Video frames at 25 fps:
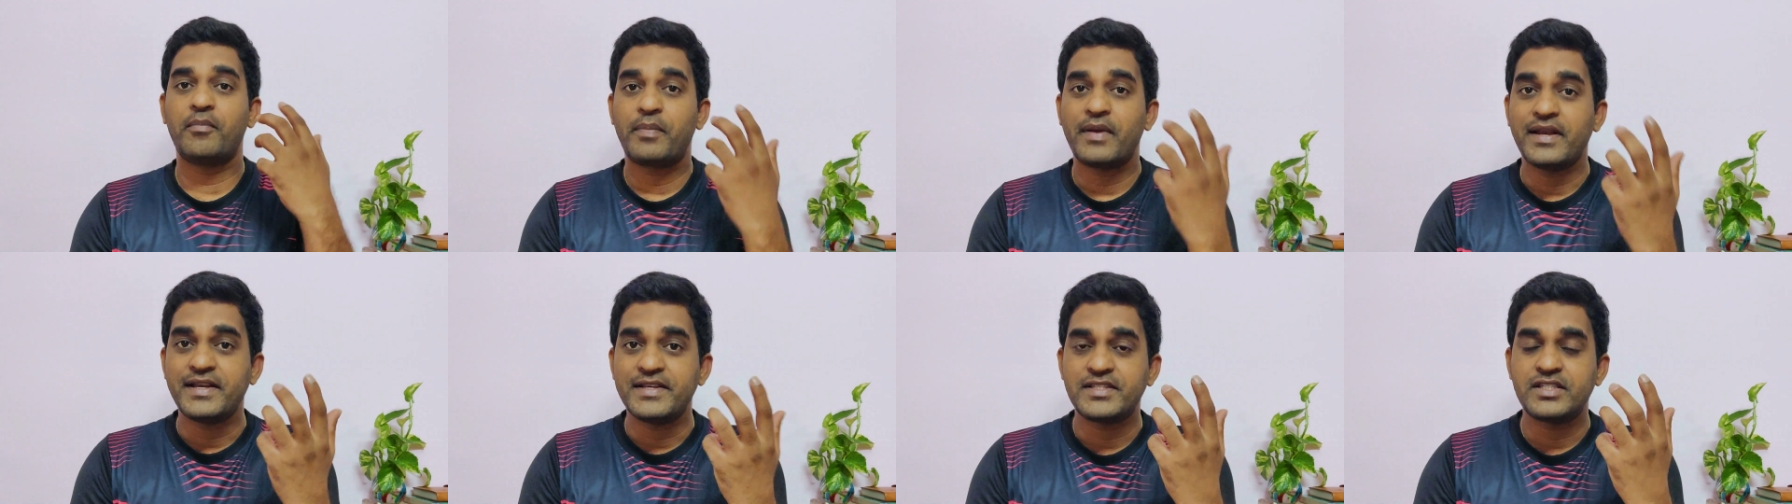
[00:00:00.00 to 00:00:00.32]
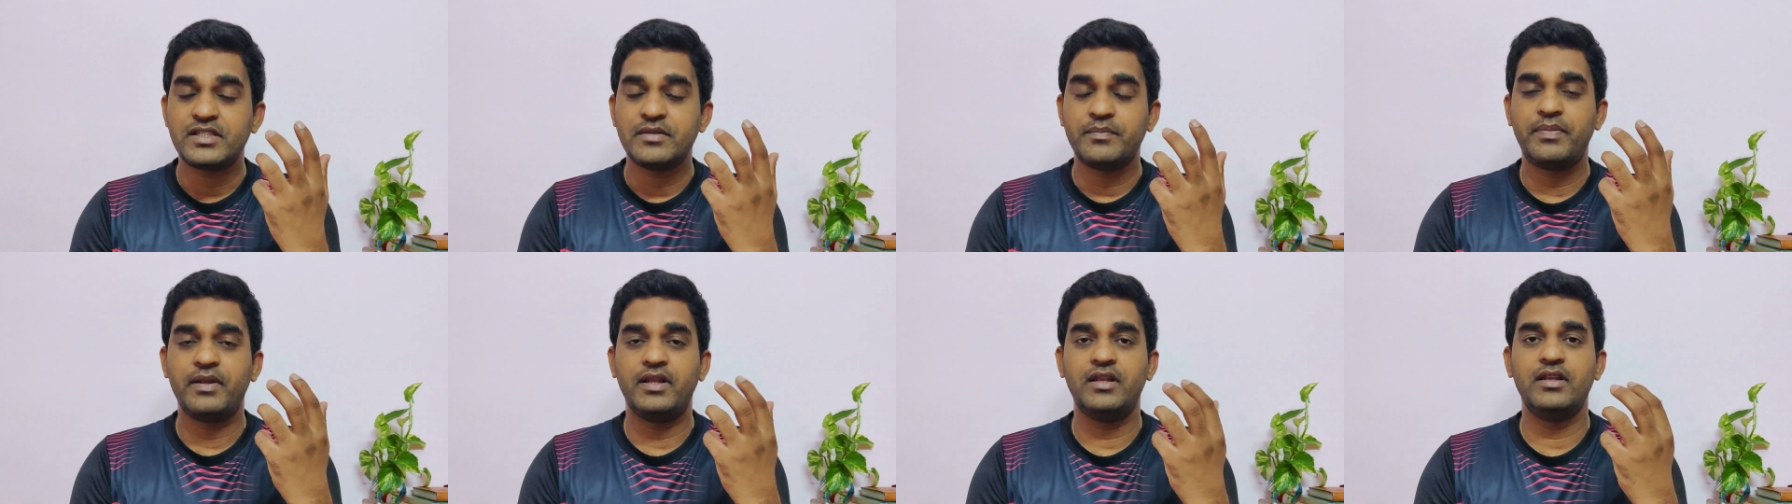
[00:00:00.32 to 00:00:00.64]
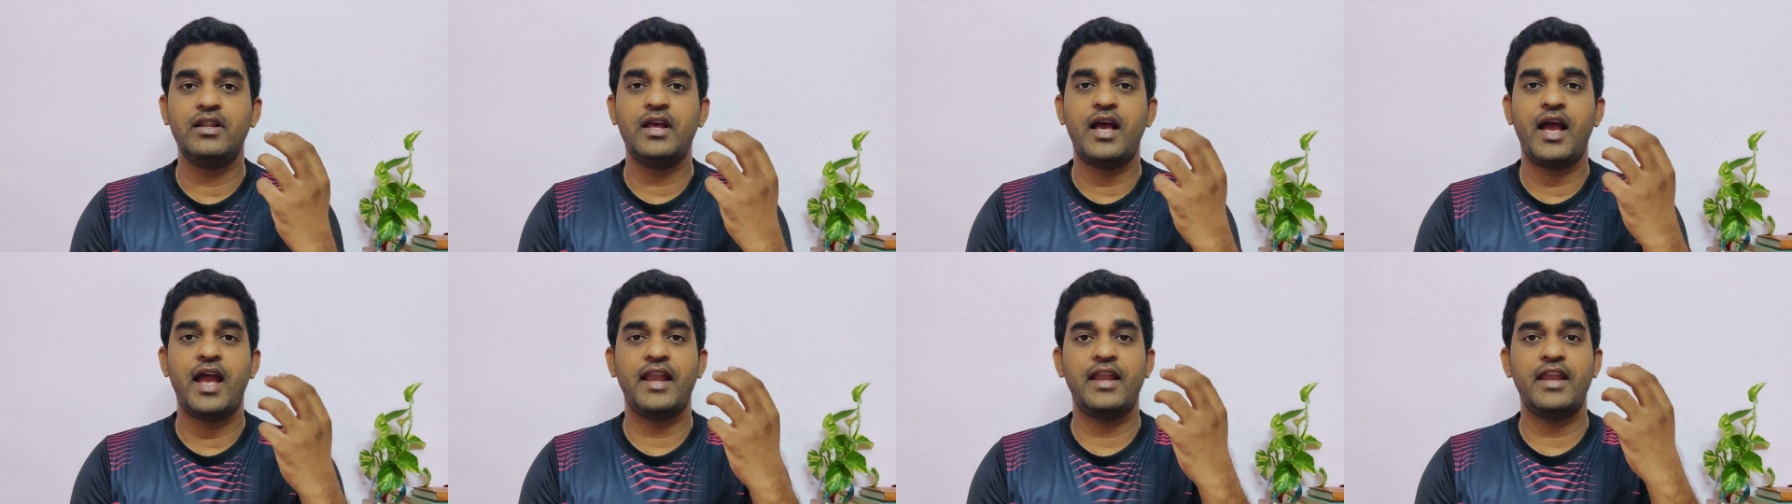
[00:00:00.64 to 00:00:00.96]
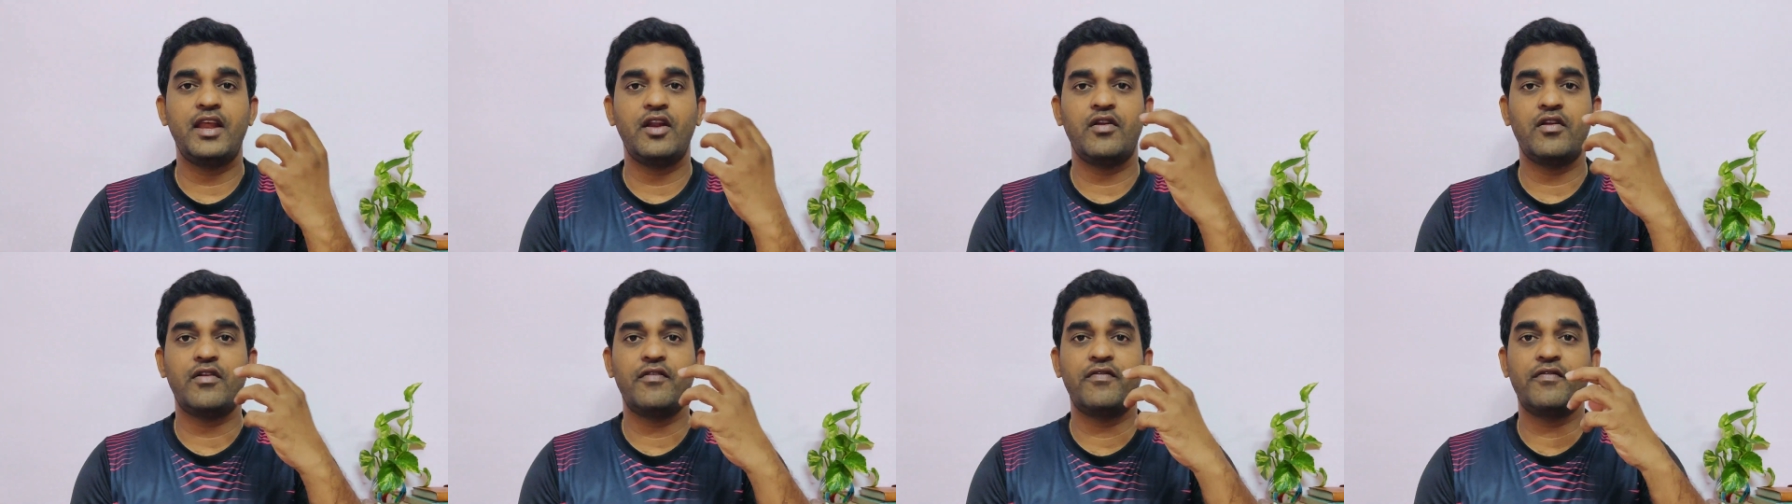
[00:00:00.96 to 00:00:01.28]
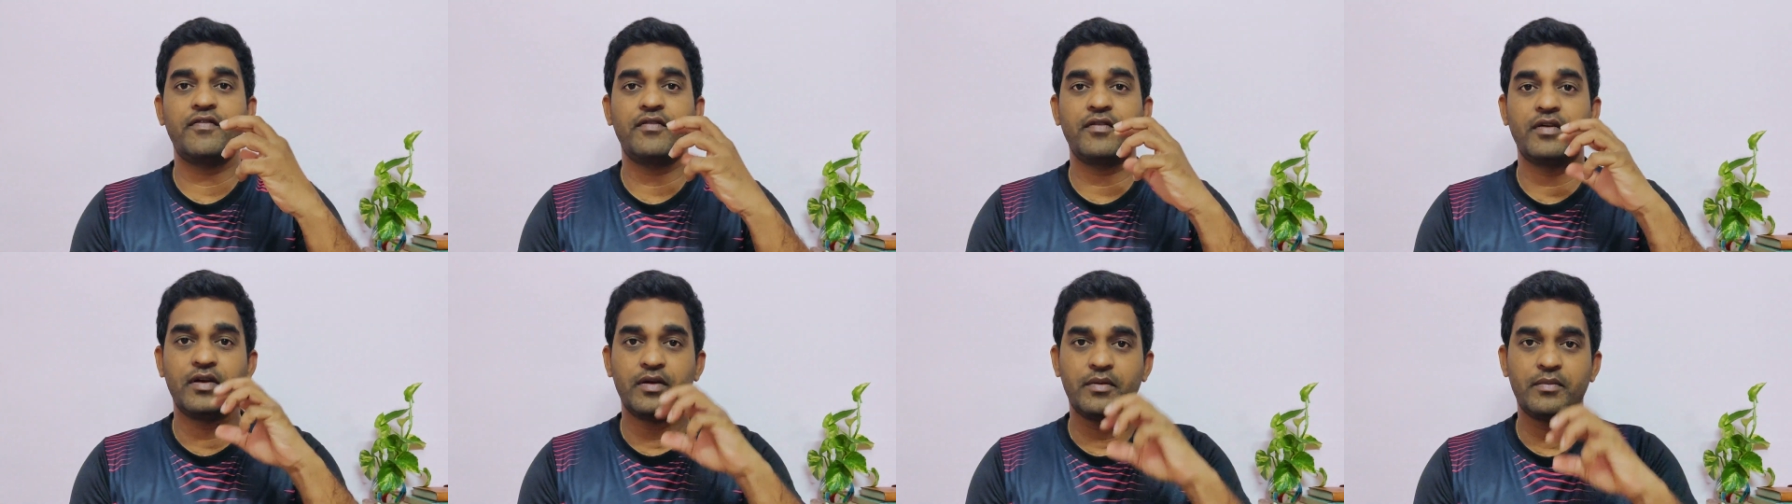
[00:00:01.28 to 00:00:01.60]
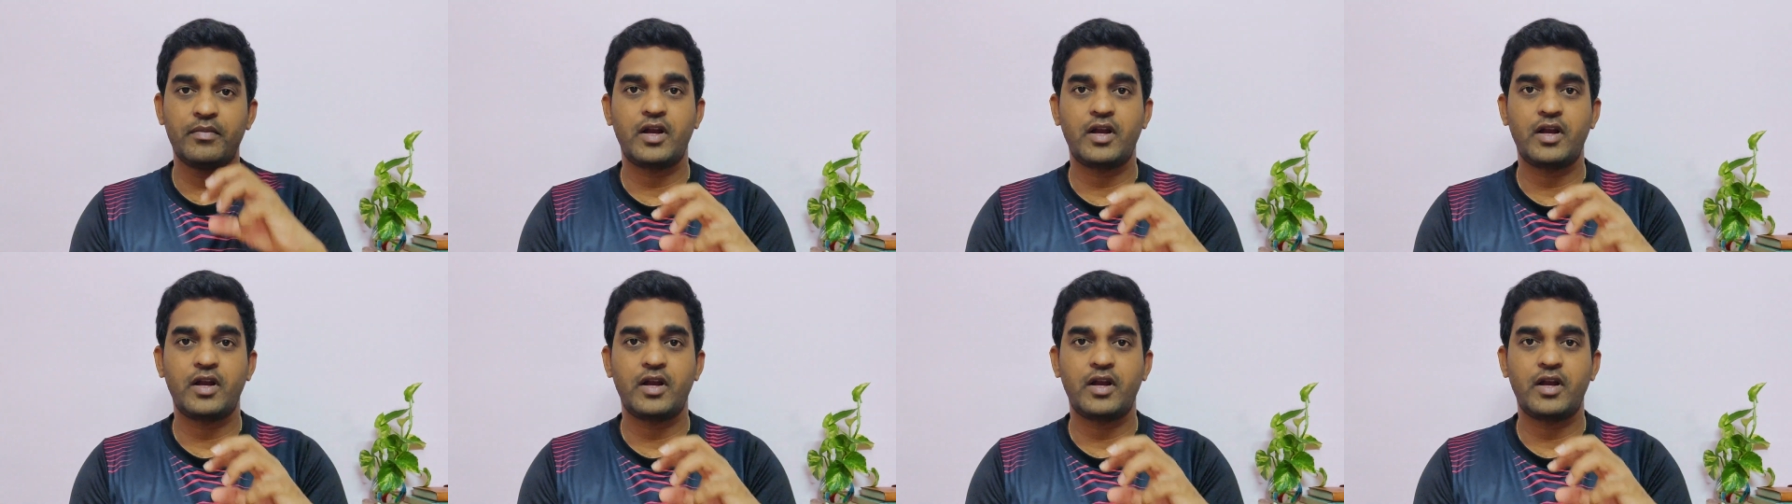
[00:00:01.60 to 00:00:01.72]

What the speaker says: of principle and error of